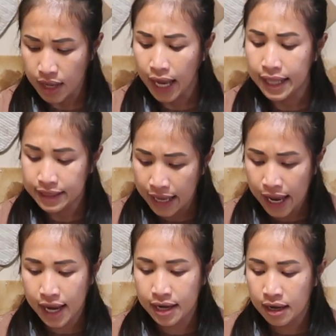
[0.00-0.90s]
and
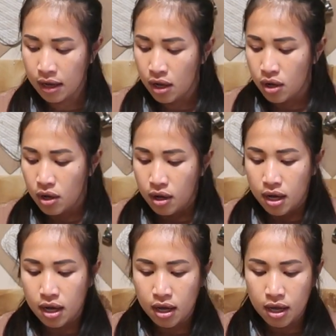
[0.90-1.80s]
then
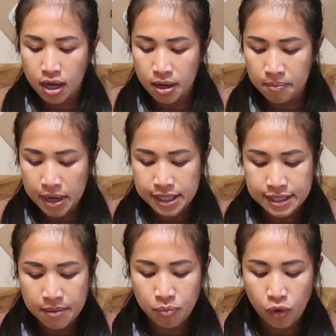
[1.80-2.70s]
at
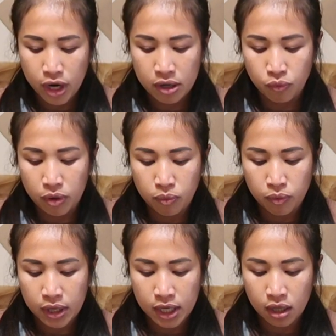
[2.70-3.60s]
some point
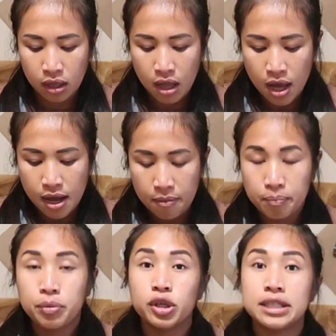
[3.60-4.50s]
will
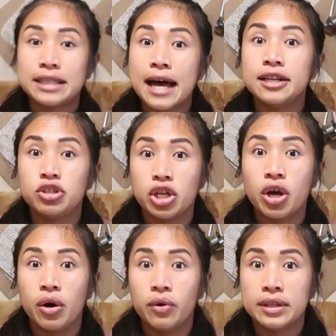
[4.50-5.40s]
put that
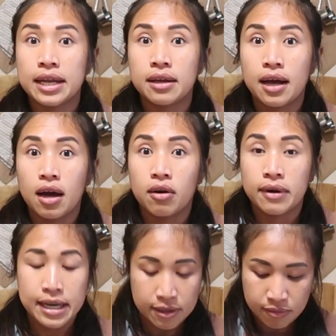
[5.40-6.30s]
dough that
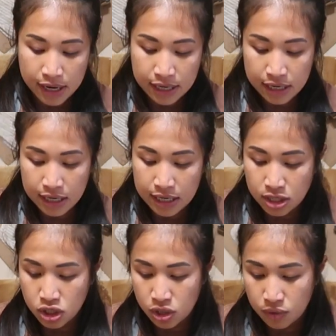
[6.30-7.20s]
already ready
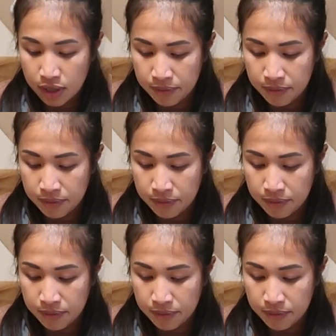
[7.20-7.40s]
into